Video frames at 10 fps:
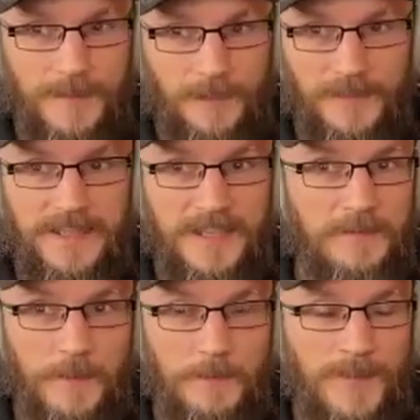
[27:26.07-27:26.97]
I think he
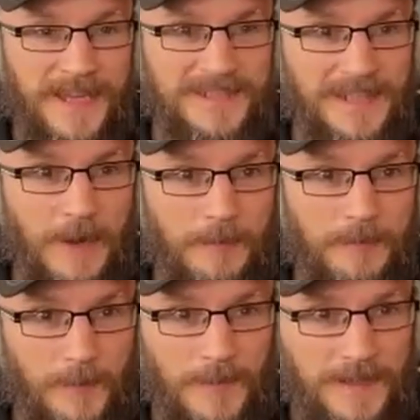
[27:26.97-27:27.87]
even paced out
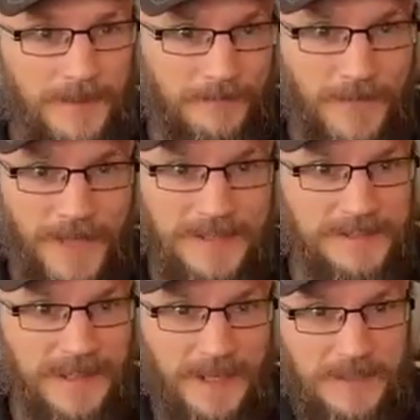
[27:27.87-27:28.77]
from like a
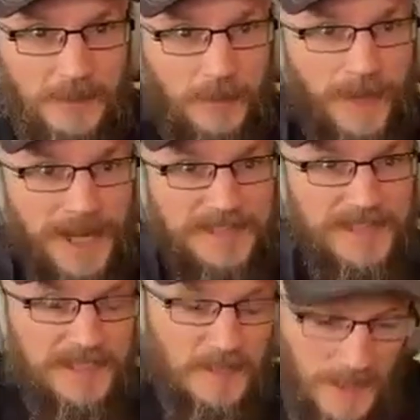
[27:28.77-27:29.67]
fence, and he took paces and